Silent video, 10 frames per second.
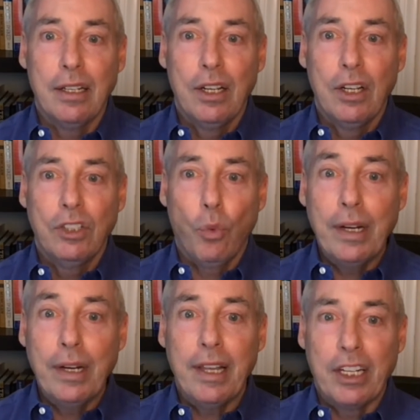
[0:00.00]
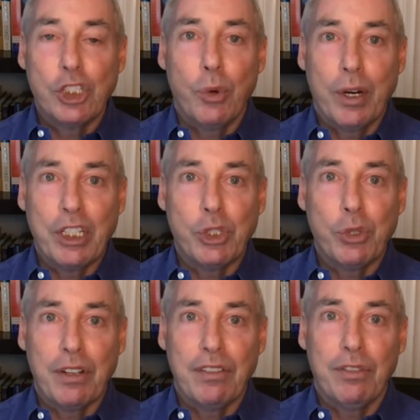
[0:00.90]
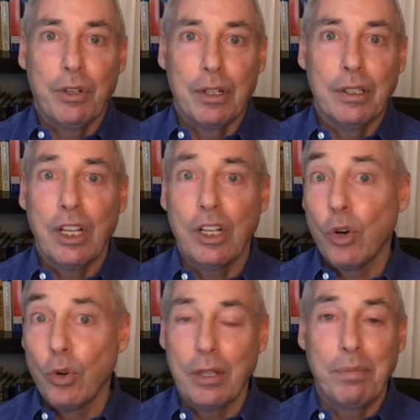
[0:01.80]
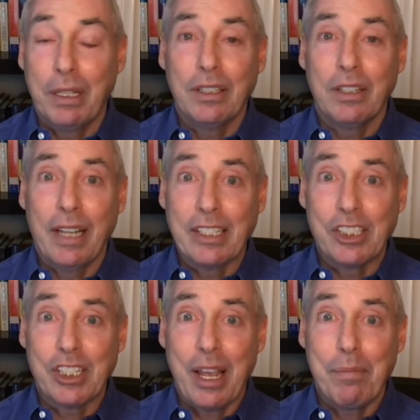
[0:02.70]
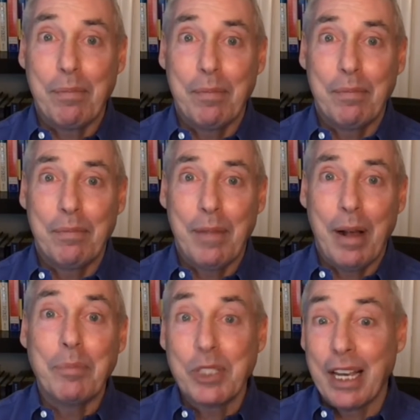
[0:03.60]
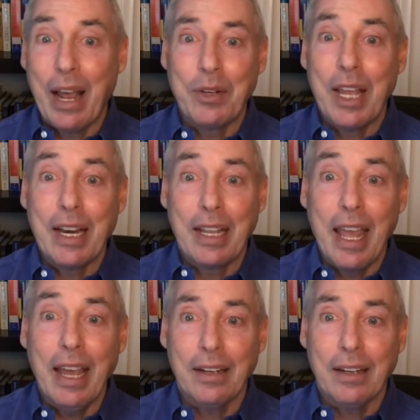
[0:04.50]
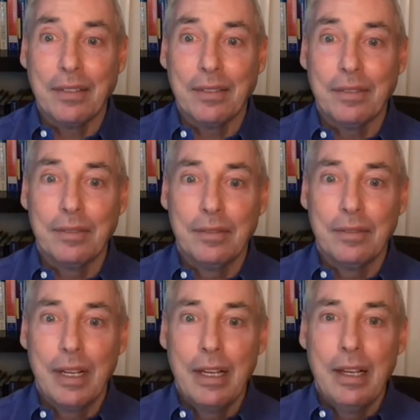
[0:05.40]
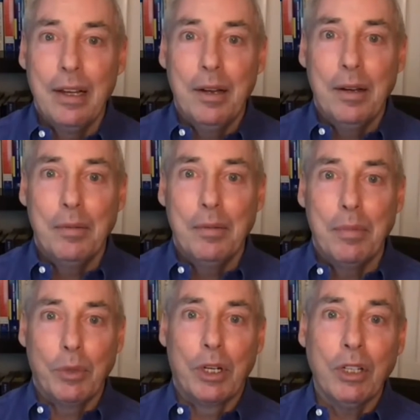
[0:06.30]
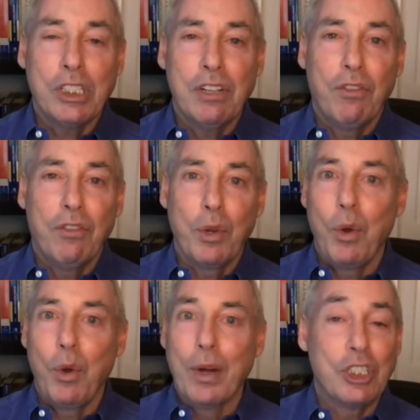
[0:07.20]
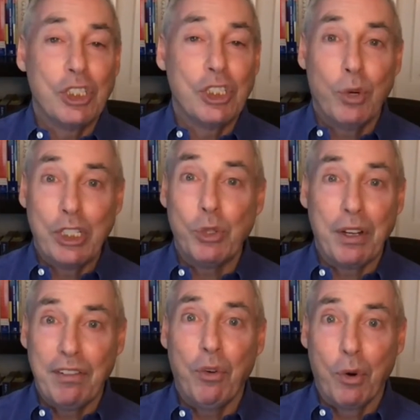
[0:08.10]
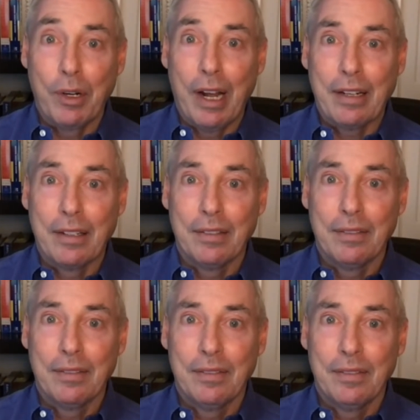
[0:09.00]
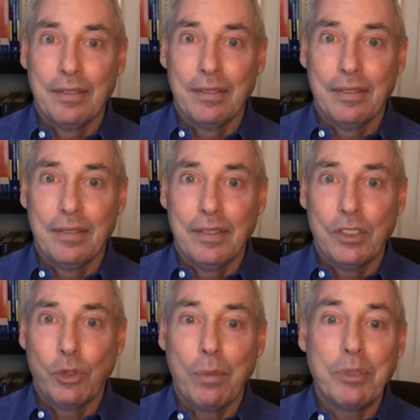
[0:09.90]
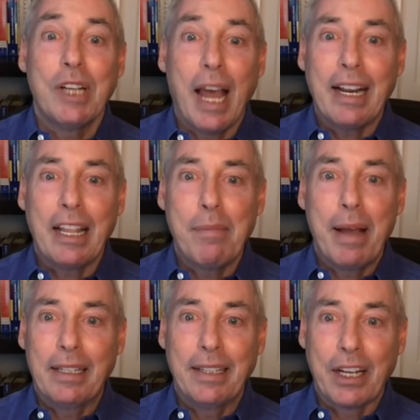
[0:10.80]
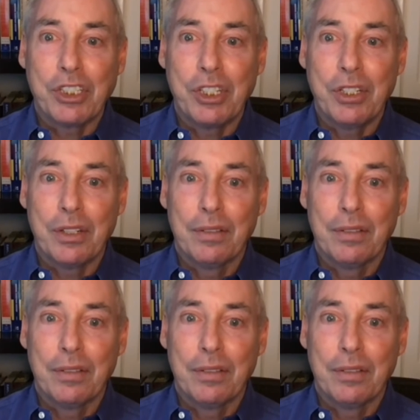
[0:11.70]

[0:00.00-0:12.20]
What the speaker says: to run again in 2024 and to turn the political landscape upside down yet again. But regardless of whether he runs in 2024 or not, Trump's not on the ballot next year.